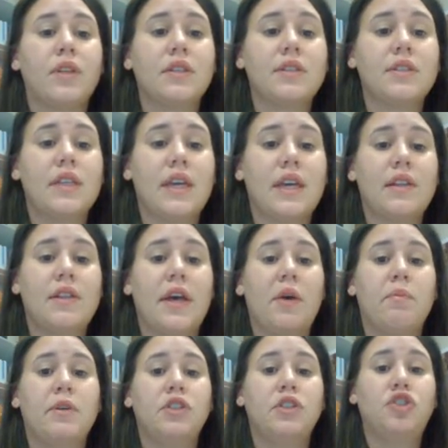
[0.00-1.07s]
saying that
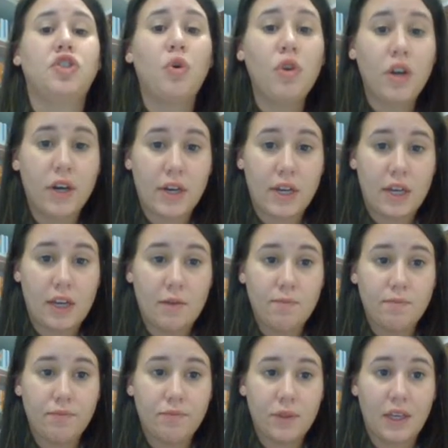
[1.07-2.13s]
a majority,
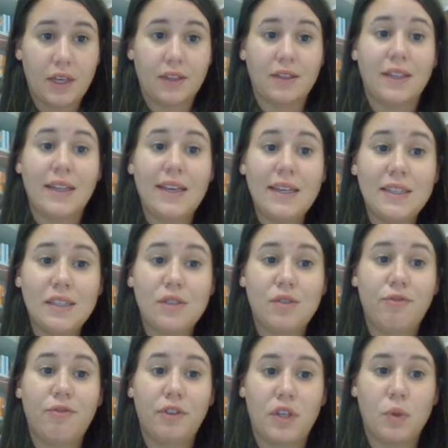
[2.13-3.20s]
at least
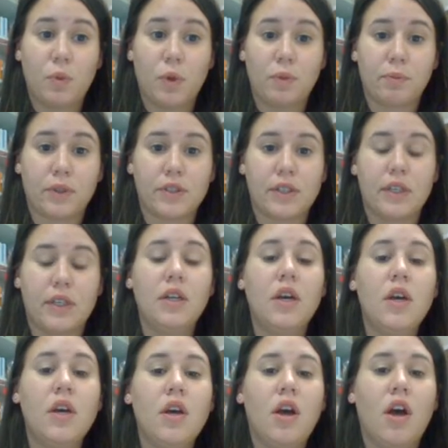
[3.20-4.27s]
51%
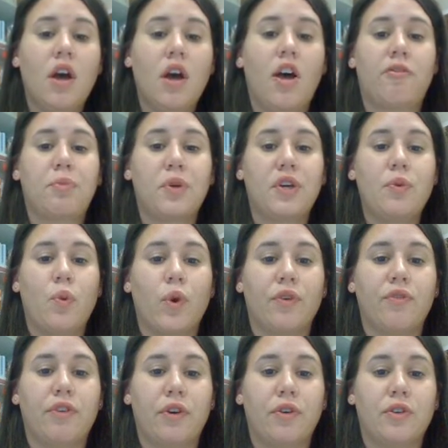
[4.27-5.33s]
of
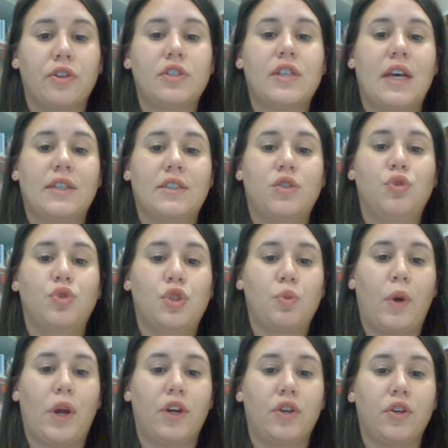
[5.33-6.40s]
pre-war voters had to
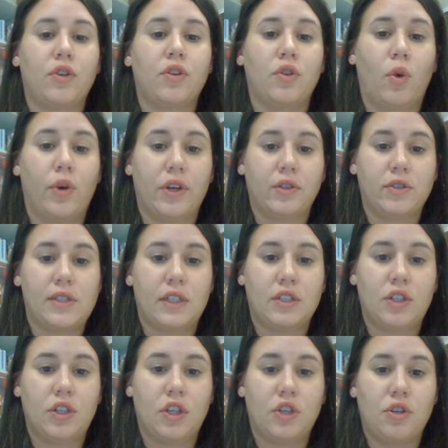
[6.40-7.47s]
swear loyalty
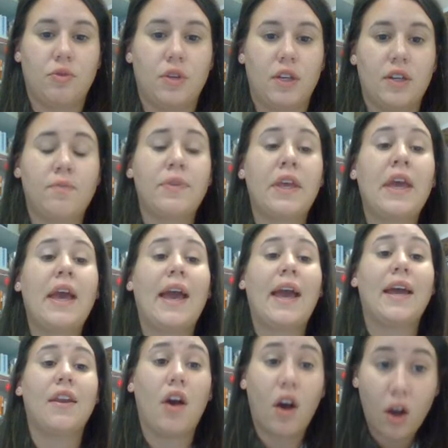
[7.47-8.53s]
to the Union
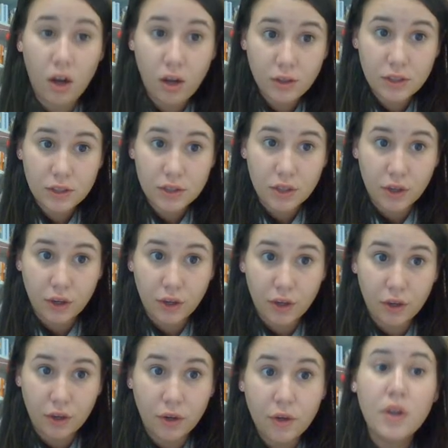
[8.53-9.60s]
and
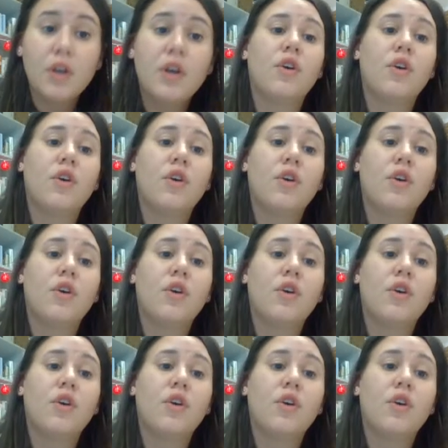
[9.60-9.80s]
also